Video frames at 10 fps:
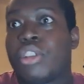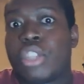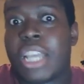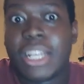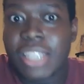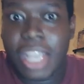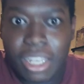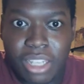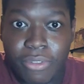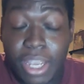10
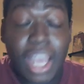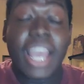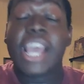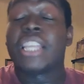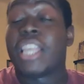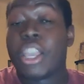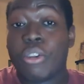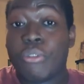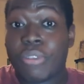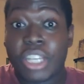seconds of it, thank you
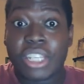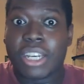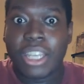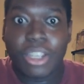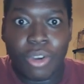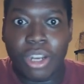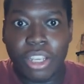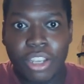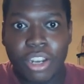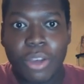for just clicking on it,
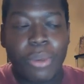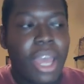you know.